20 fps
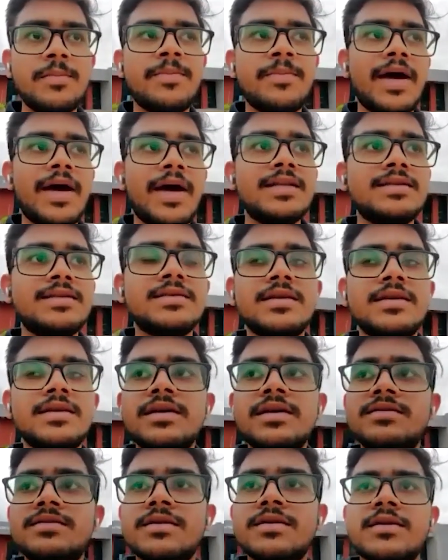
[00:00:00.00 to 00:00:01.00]
Ma'am, batch
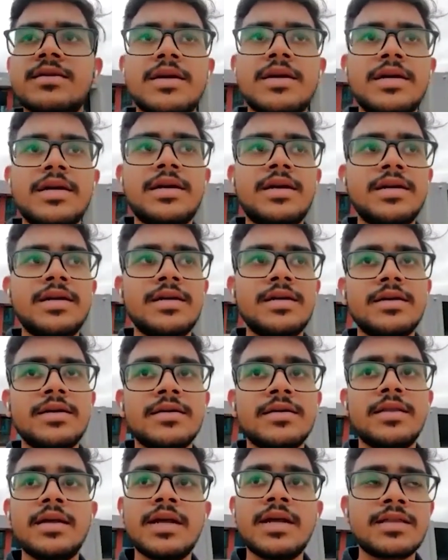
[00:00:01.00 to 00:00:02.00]
size,
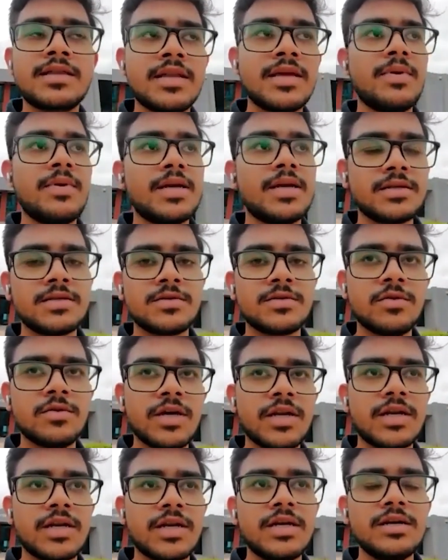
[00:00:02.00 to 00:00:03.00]
currently, there are three batches
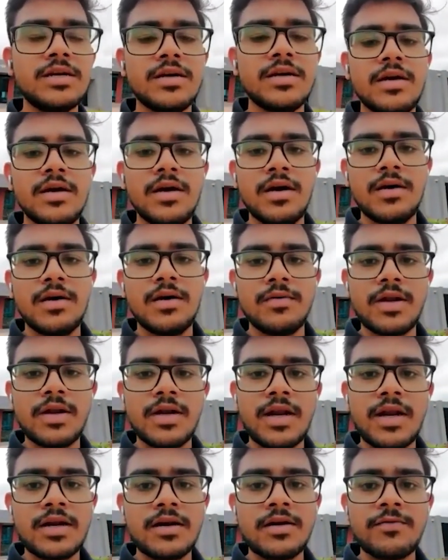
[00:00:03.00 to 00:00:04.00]
who are in it.
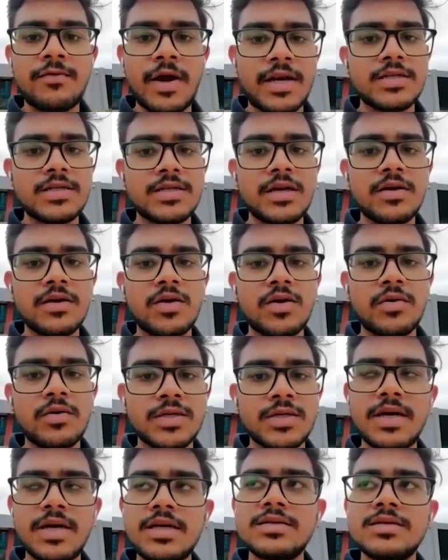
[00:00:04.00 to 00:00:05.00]
One are a financial
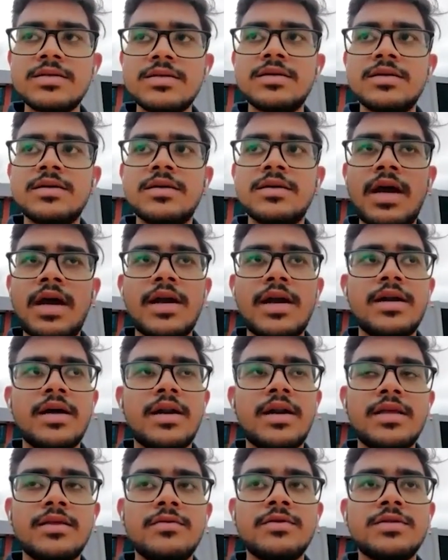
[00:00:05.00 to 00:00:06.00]
economics batch,
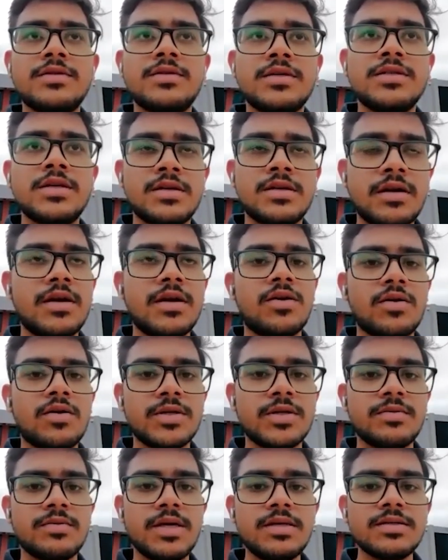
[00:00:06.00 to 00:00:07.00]
and another is the general
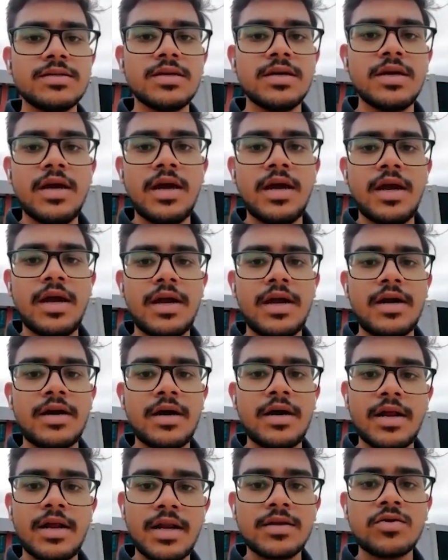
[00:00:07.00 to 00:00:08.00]
economics batch.
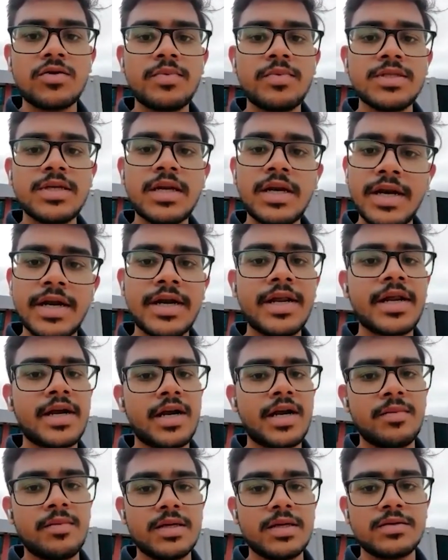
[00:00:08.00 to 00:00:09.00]
And another group is an
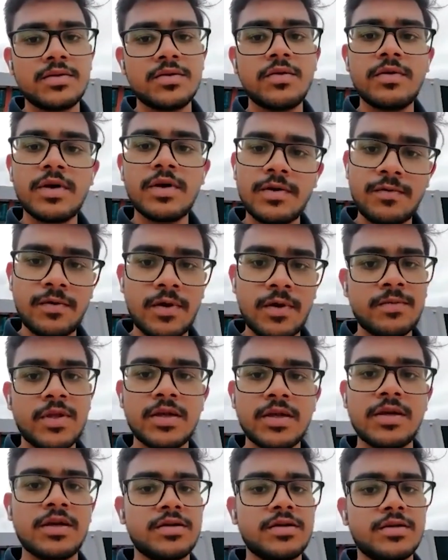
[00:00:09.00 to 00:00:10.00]
integrated batch, who are from
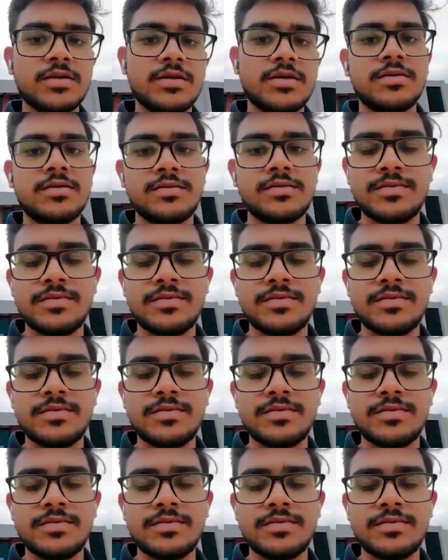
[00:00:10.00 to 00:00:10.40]
3 years here.